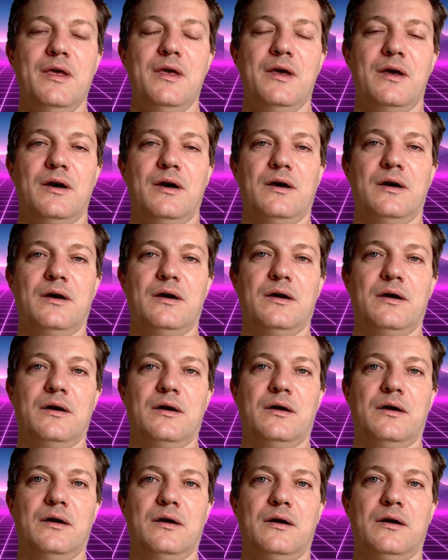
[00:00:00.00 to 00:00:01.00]

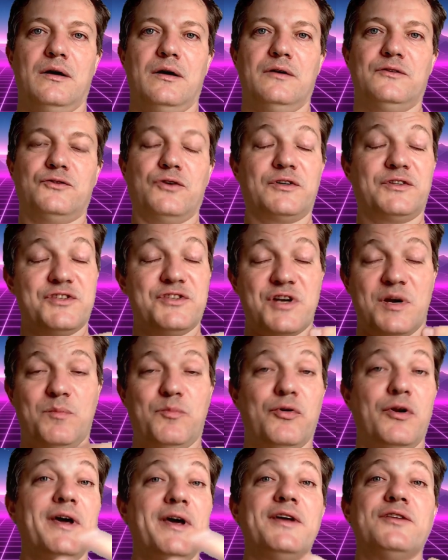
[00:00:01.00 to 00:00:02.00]
So
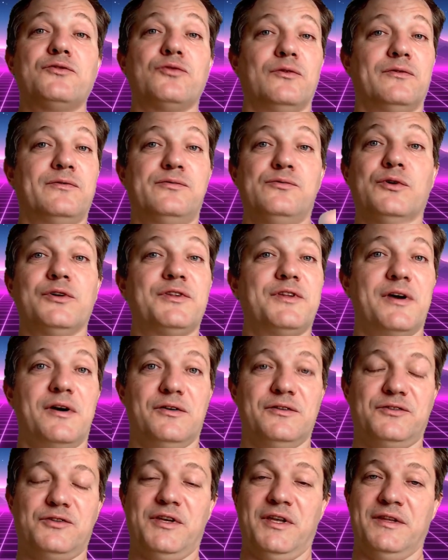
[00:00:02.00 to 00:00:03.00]
extrapolate of what
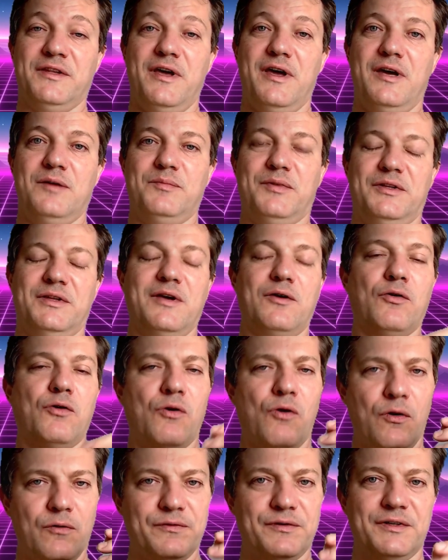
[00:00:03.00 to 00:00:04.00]
else can happen.
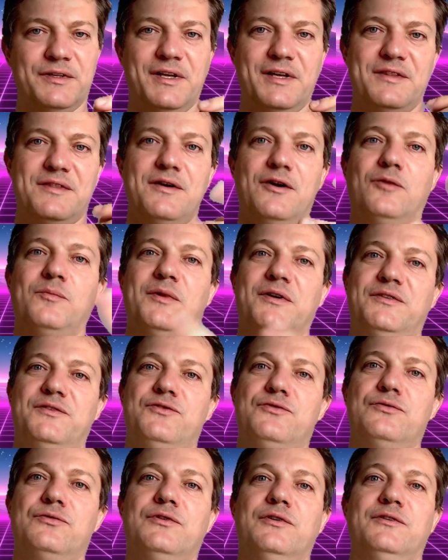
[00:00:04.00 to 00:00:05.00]
Often I tell my
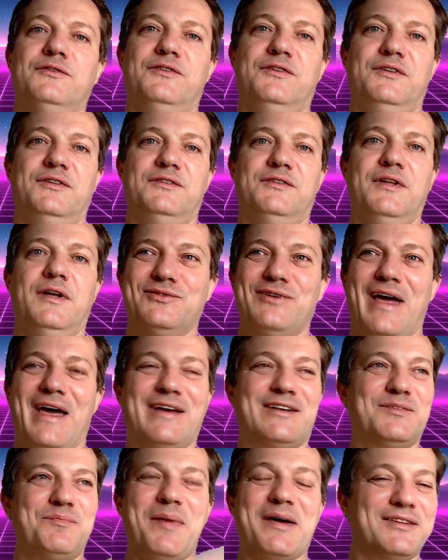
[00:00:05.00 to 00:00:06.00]
students is that
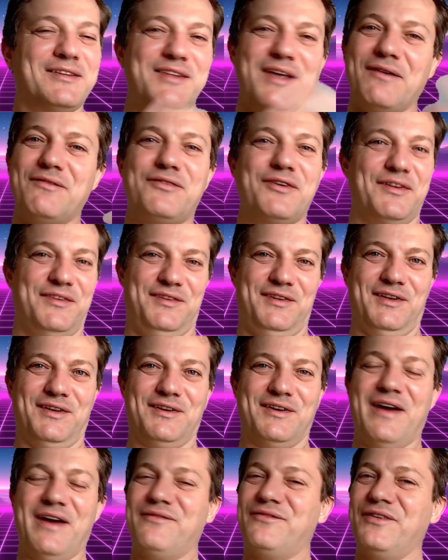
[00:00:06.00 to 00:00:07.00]
expect everything.
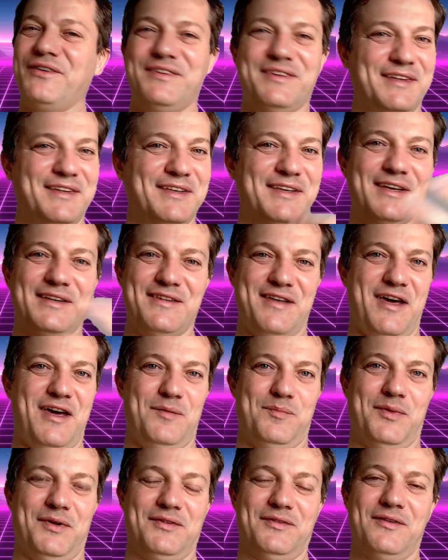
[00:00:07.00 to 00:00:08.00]
Everything can
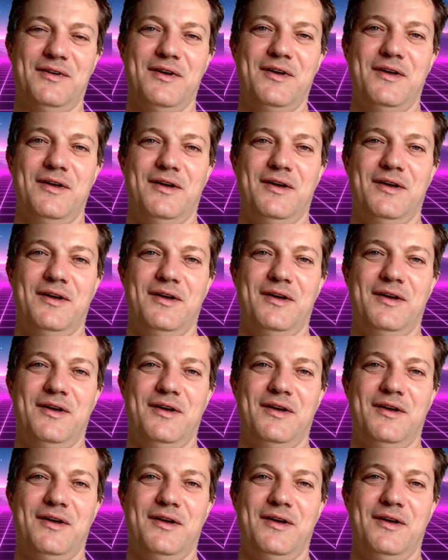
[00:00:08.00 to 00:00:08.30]
happen.